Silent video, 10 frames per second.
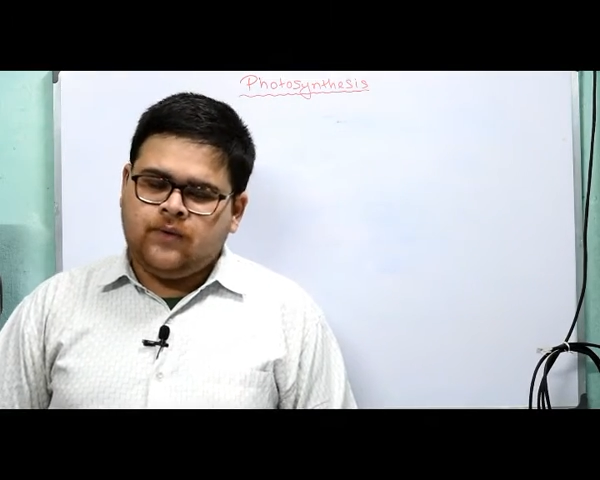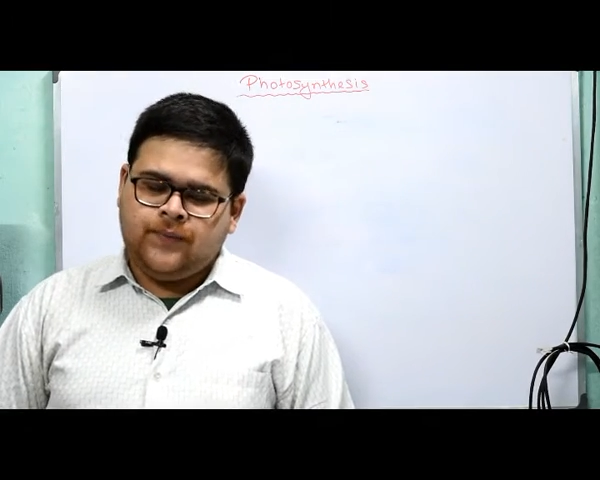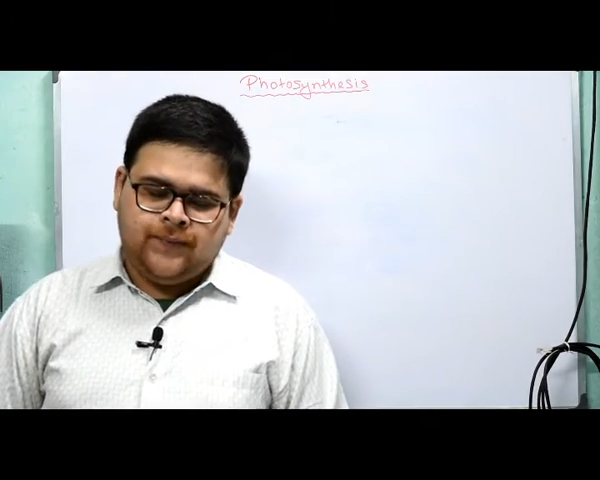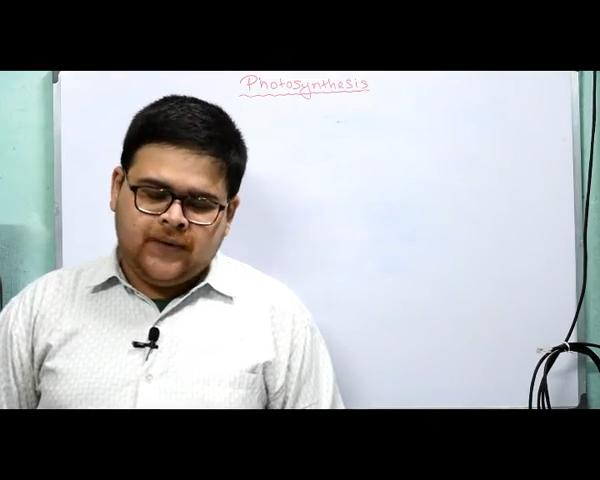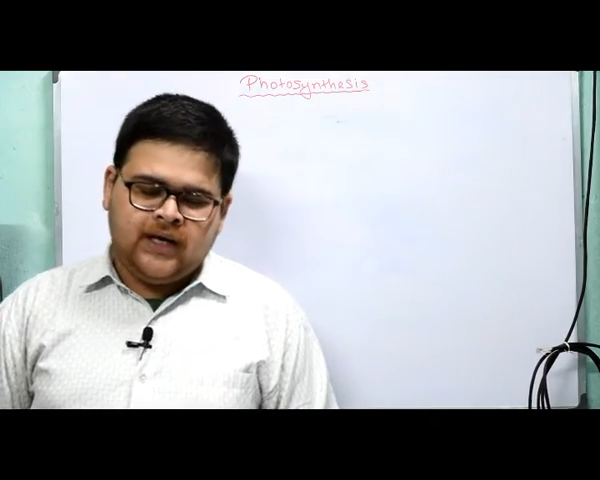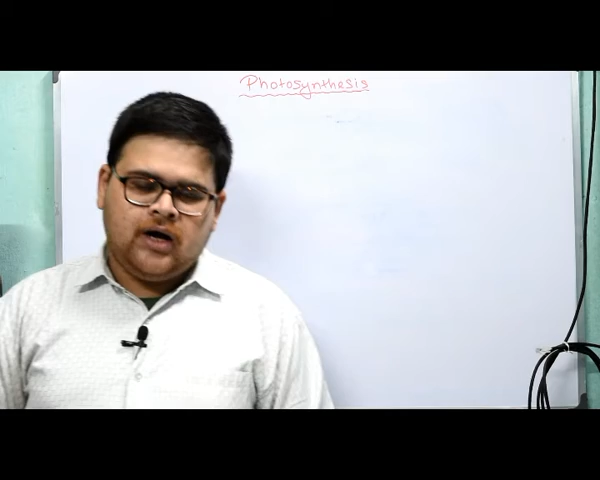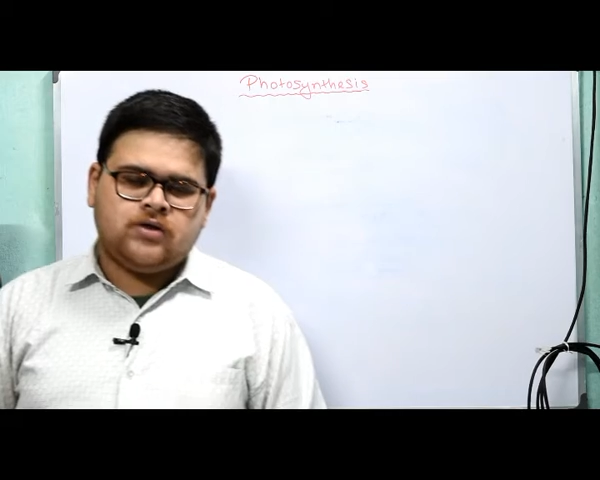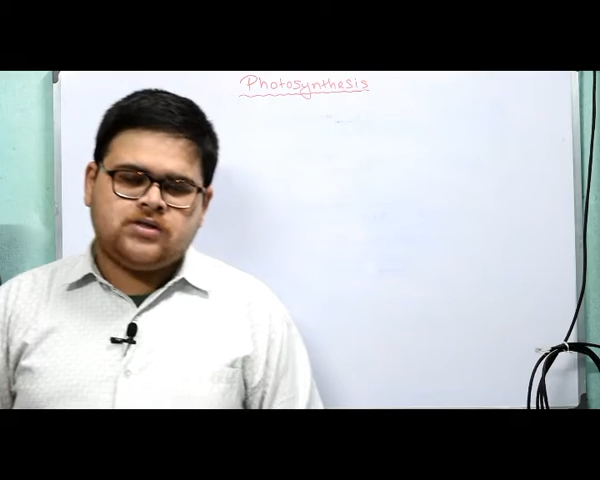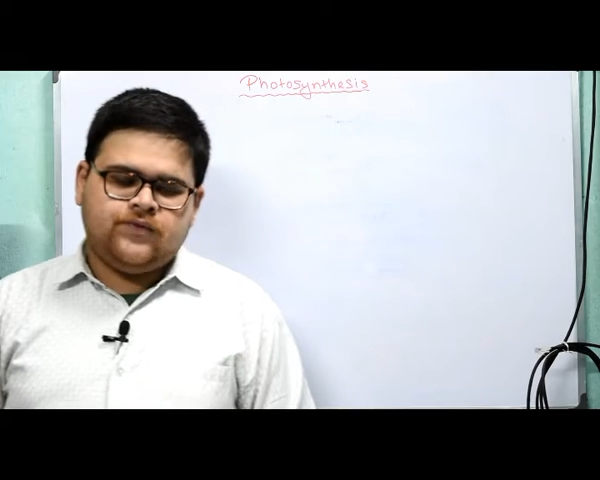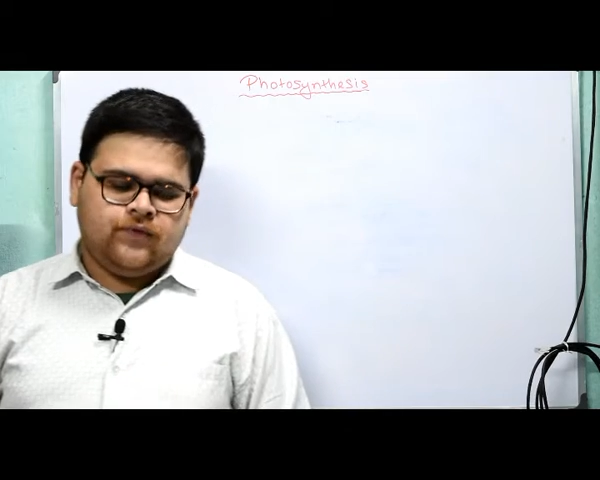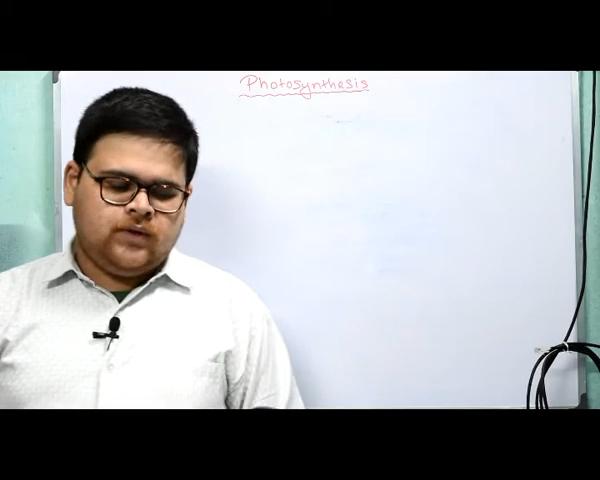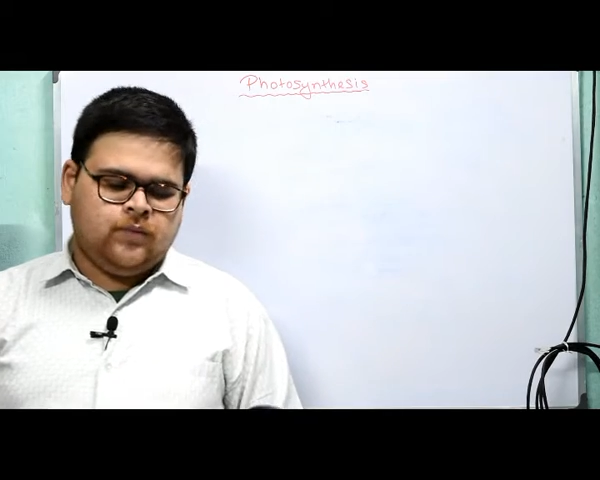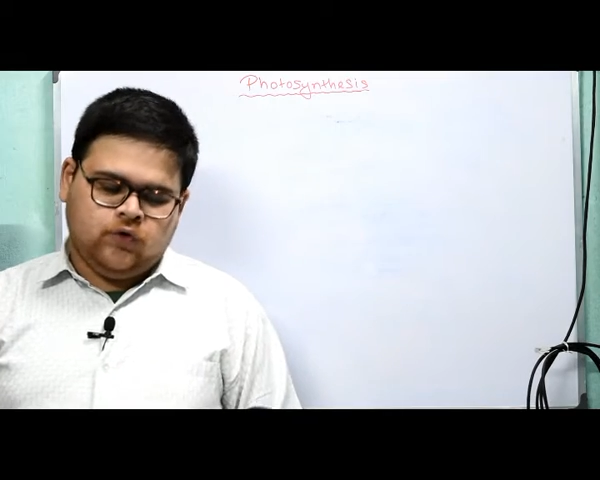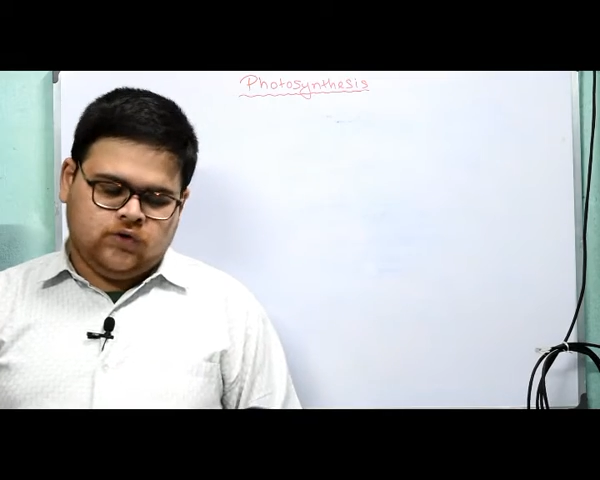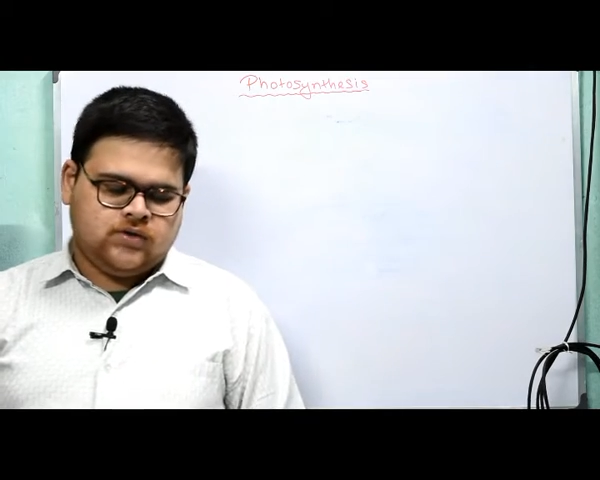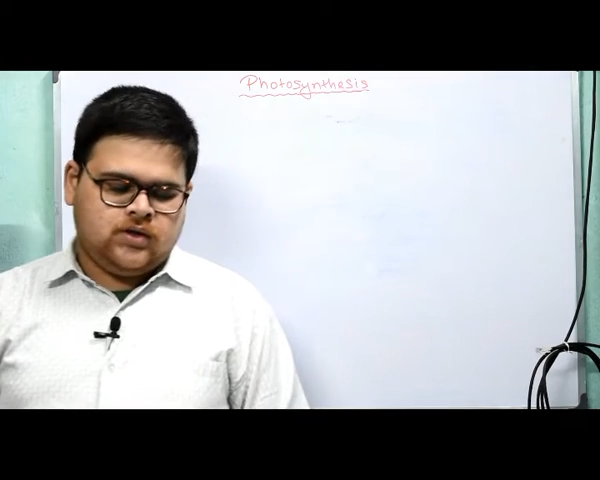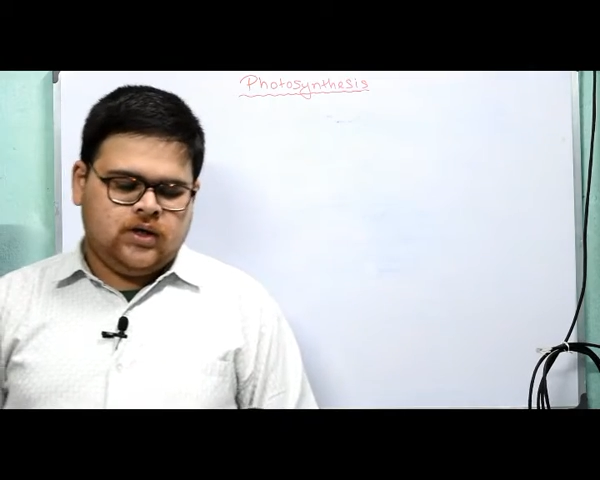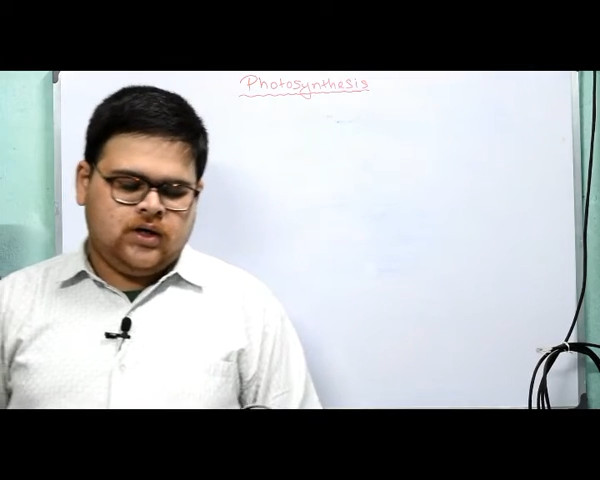preparing ourselves for the boards.